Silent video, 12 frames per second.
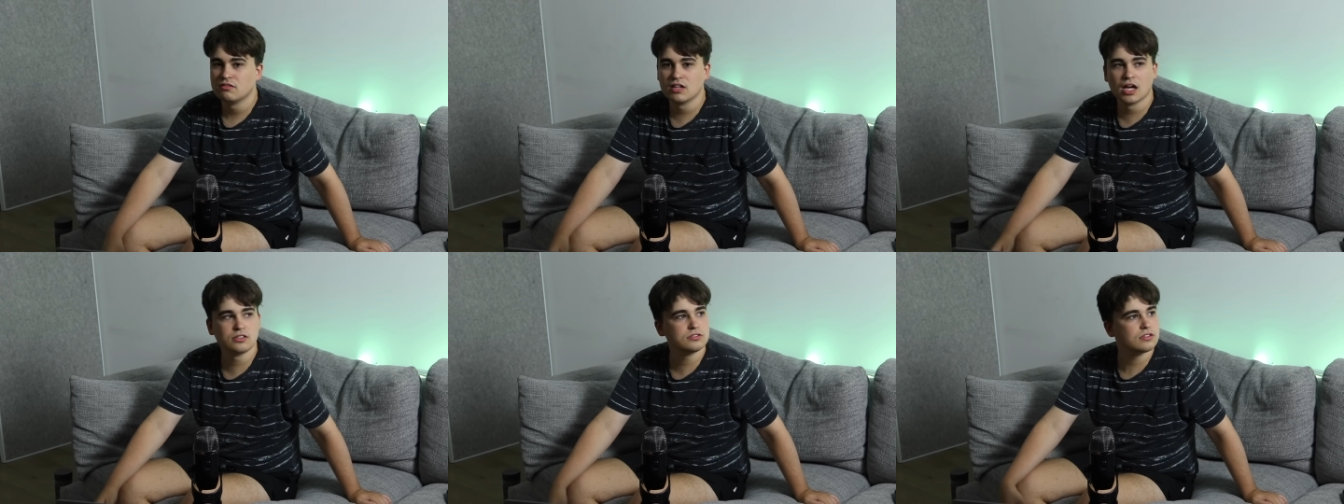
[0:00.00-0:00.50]

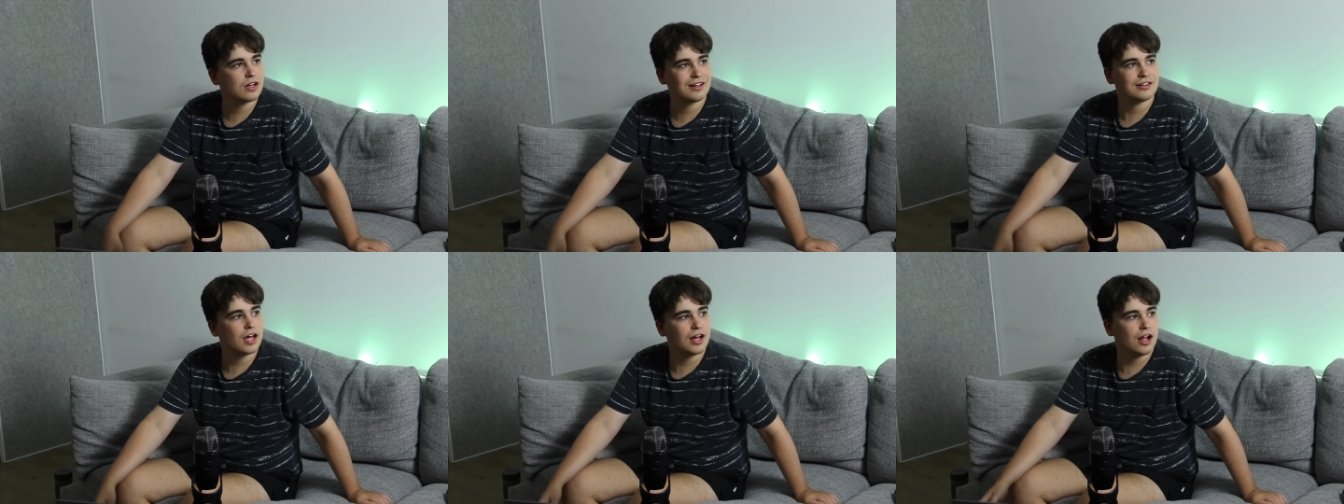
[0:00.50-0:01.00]
yeah, I just I,
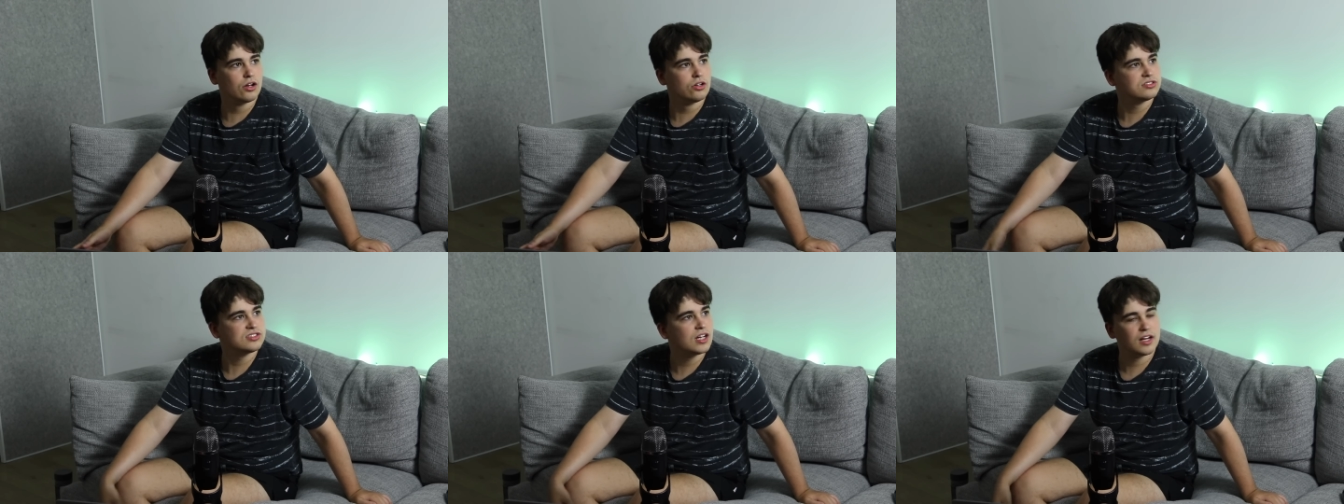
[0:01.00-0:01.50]
I
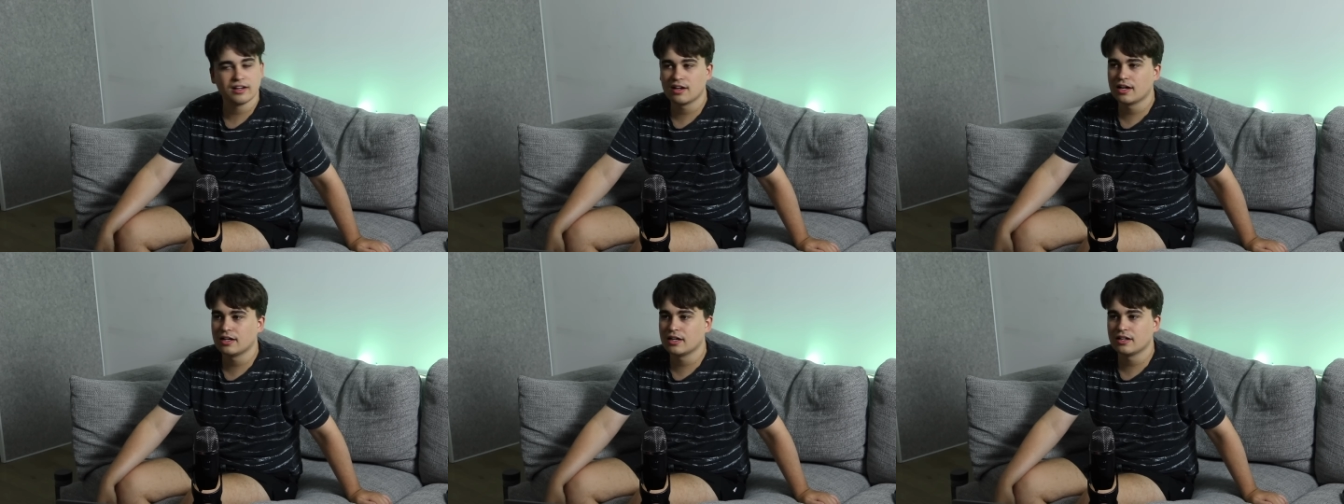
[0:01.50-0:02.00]
lost her.
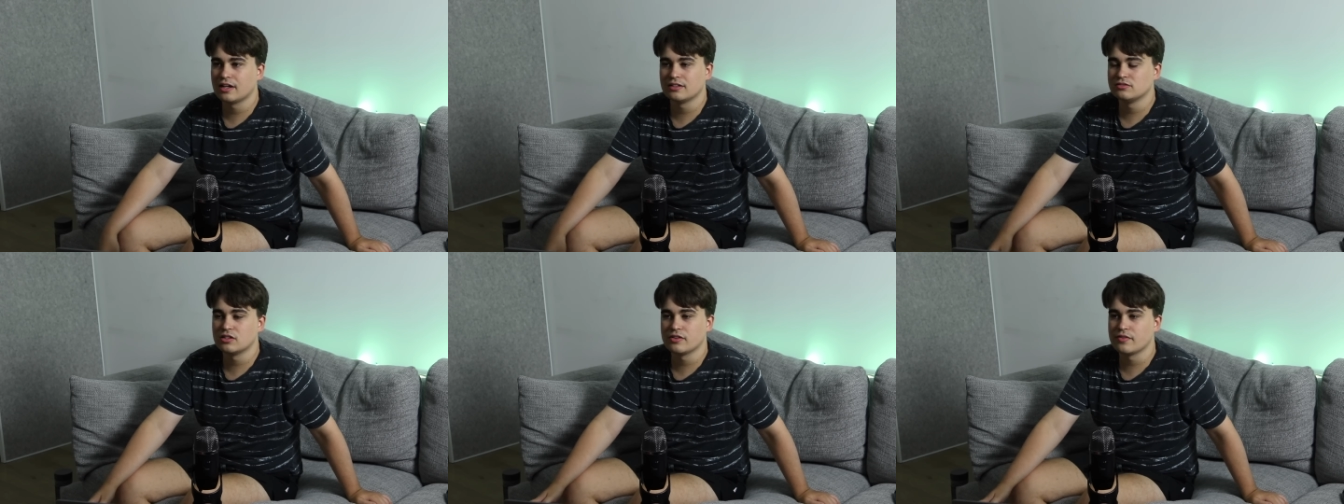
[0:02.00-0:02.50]
I,
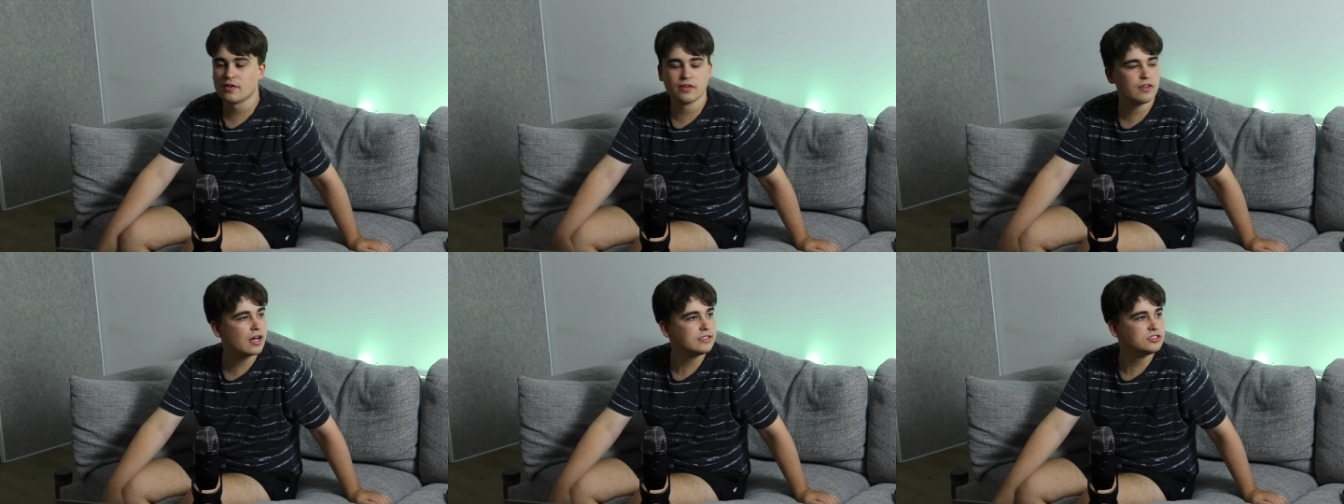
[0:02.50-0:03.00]

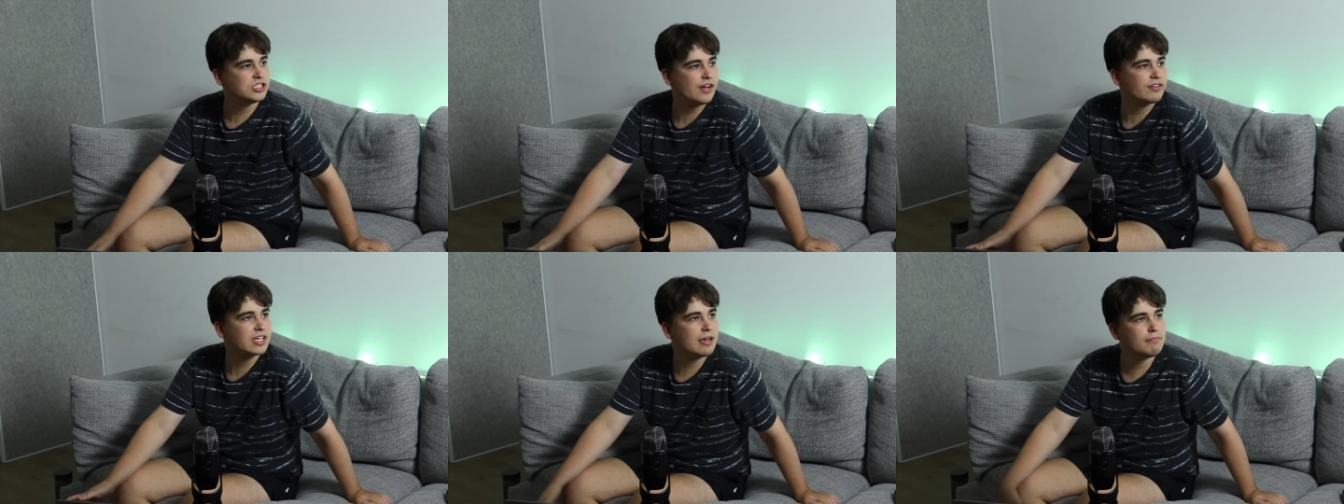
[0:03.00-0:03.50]
I, she
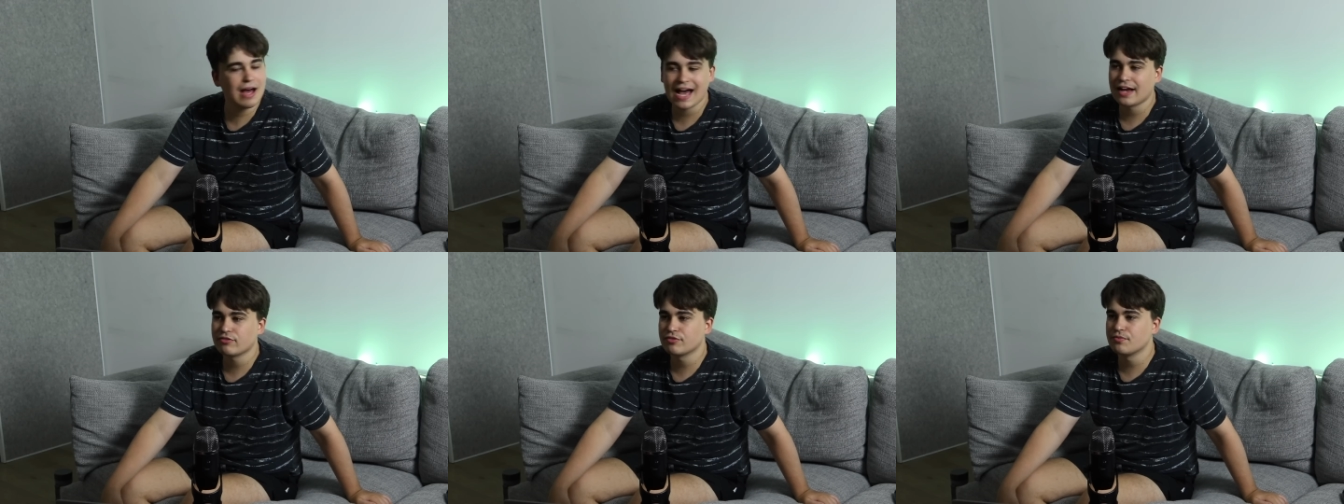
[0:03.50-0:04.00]
never came
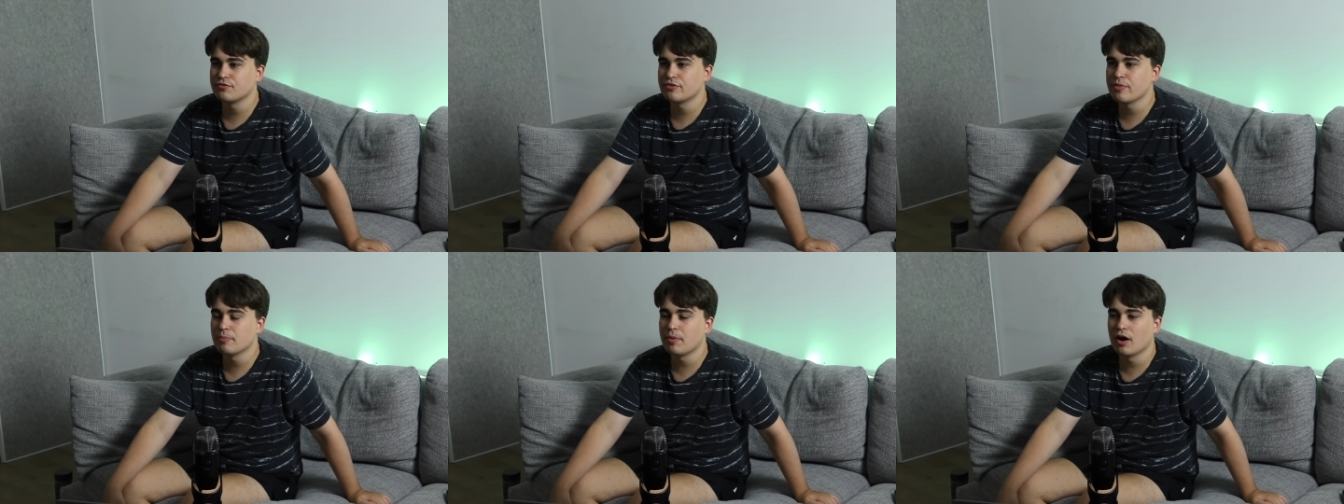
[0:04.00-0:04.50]
back from
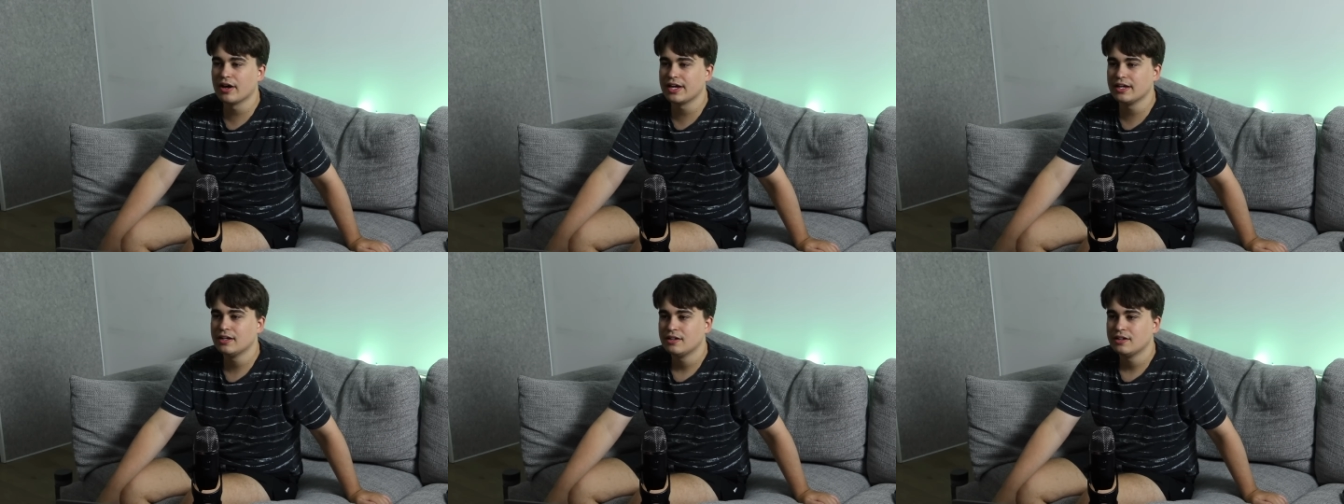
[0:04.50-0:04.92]
from the party.